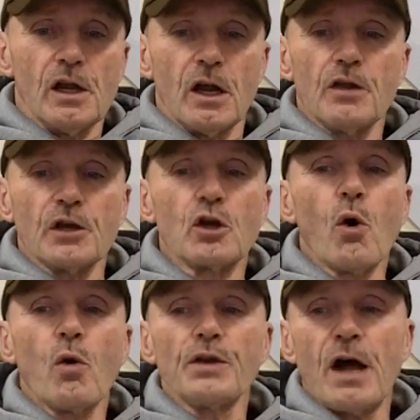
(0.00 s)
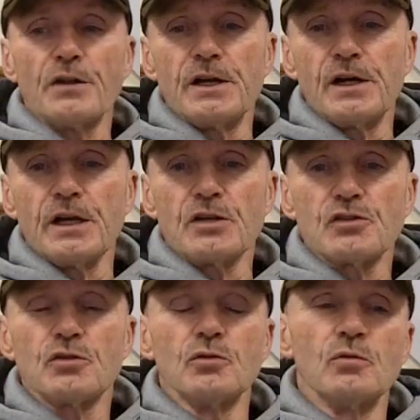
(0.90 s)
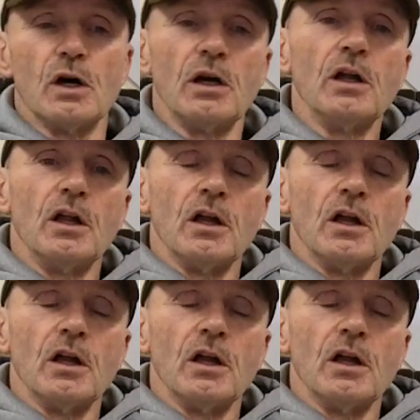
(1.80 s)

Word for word: Uh, the goal down there is to uh,